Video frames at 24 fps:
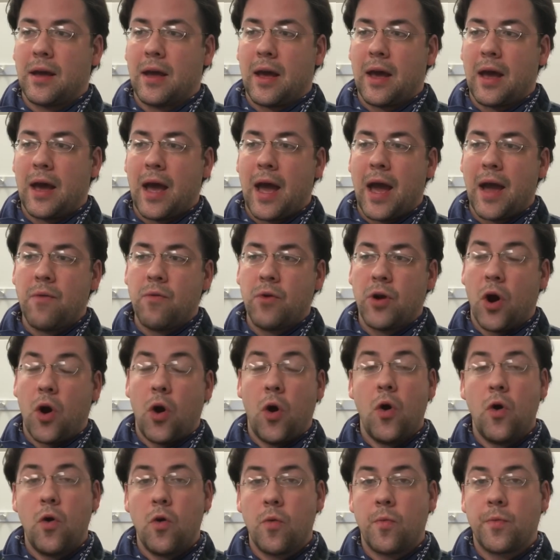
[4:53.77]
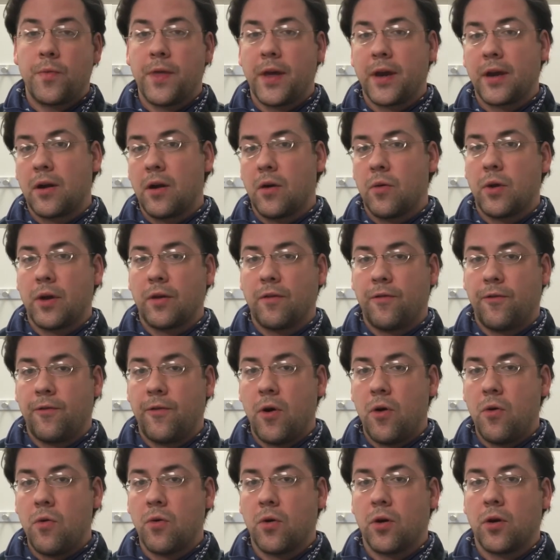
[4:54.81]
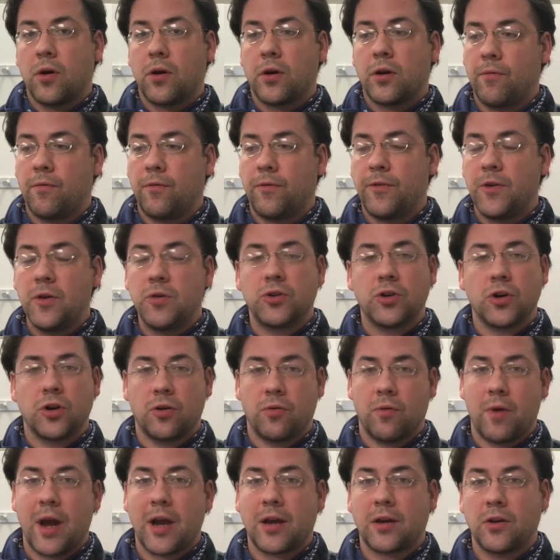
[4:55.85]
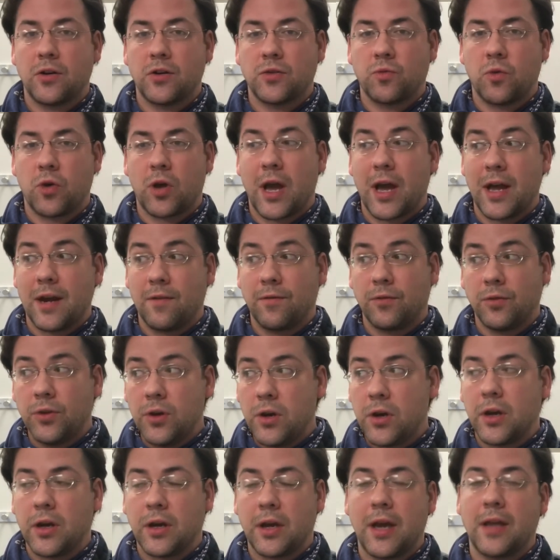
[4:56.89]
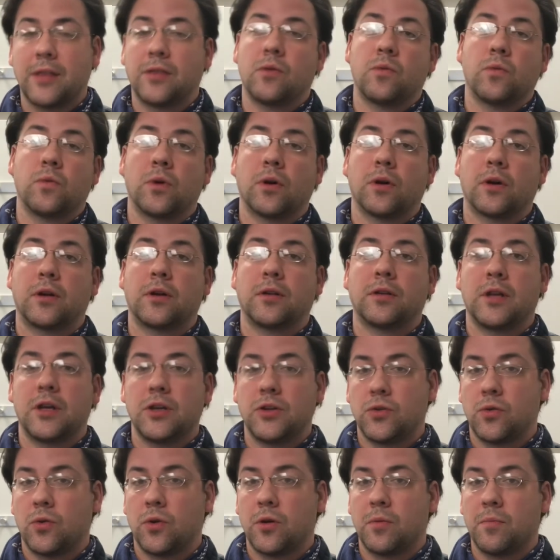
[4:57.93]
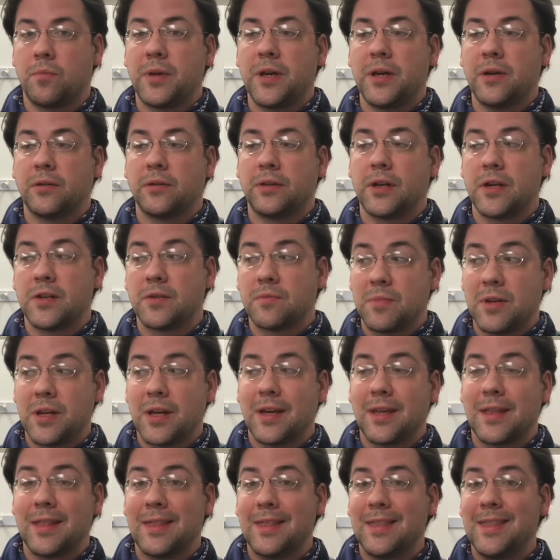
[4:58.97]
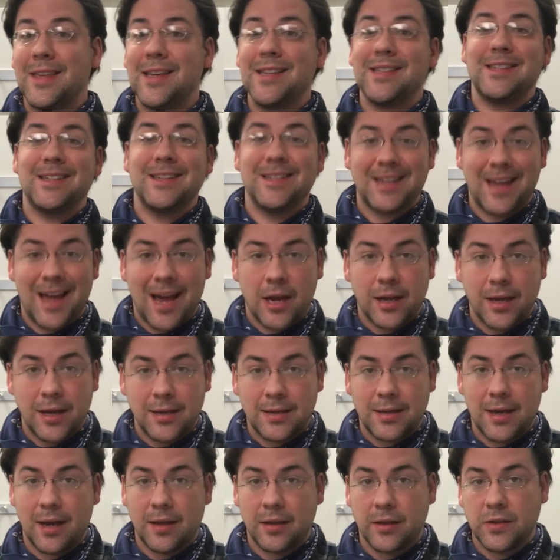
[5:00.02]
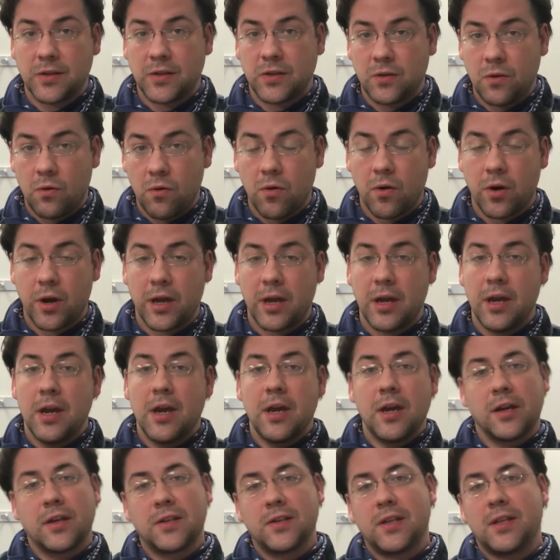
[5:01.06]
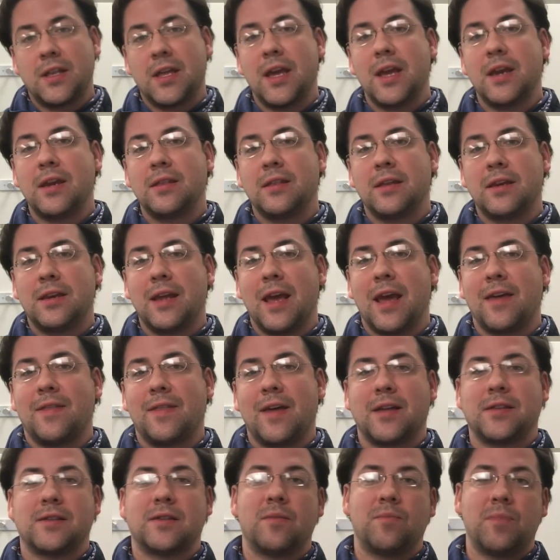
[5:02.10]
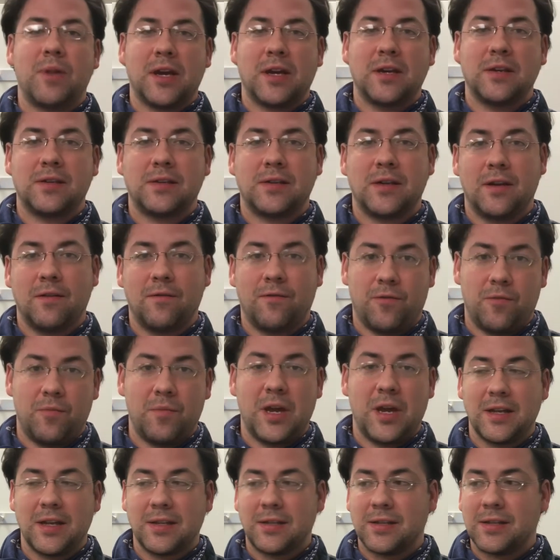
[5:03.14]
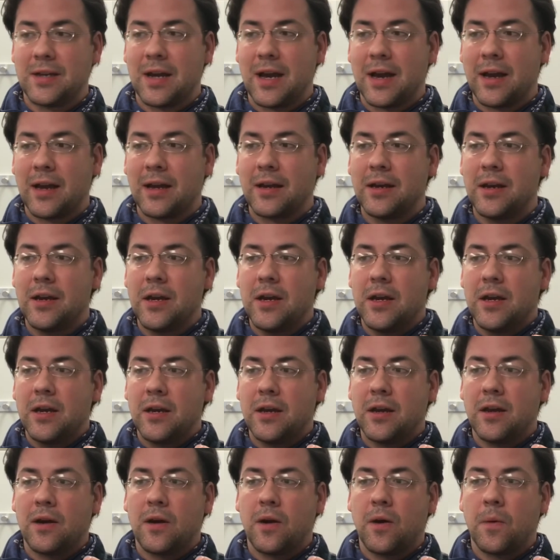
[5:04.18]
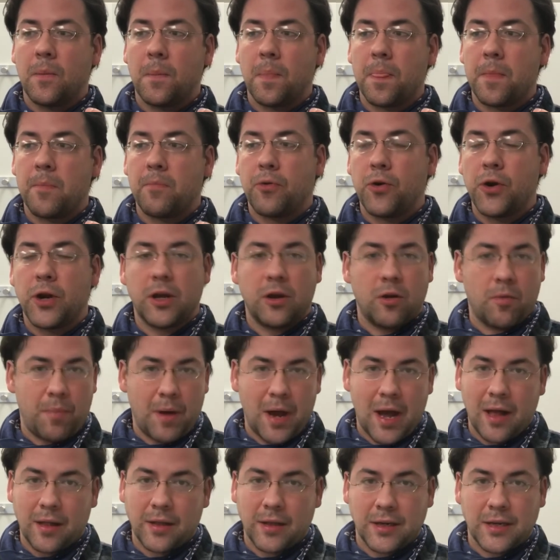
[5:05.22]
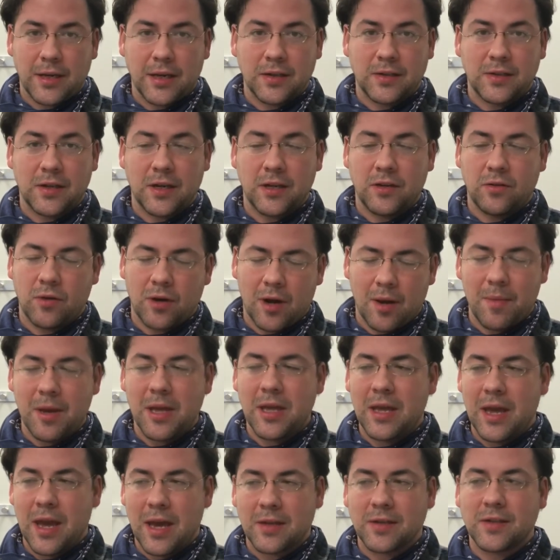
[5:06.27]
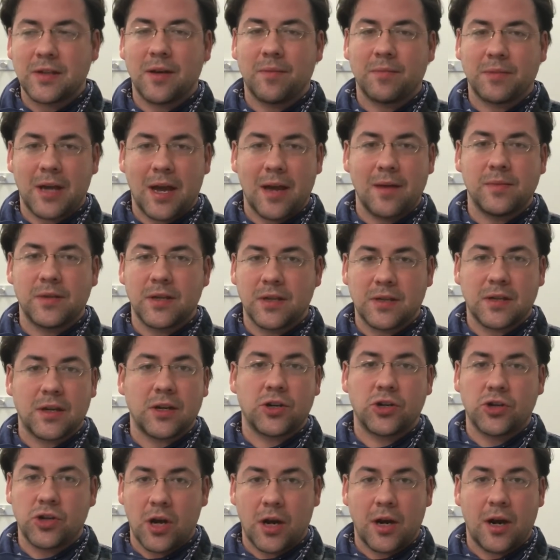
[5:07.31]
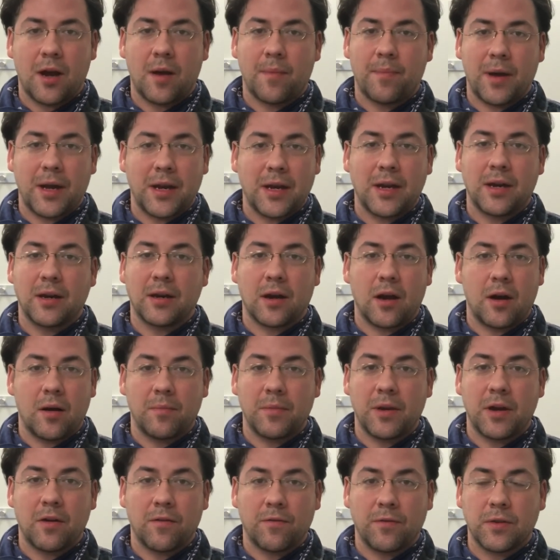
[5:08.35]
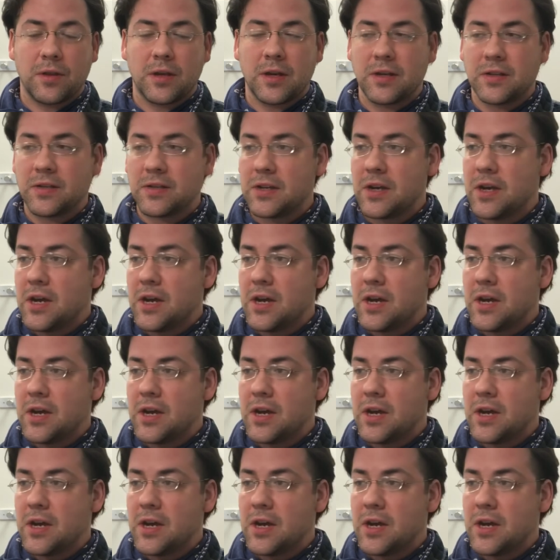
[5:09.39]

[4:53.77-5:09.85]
I would hope that going forward, future directors will kind of look at the work that Jordan Peele does and be like, this is how you tell a story. Because at the end of the day, that's the biggest sin for me. not, you know, putting your politics into it. I mean, yeah, sometimes it's like, shut up, I didn't come here for this.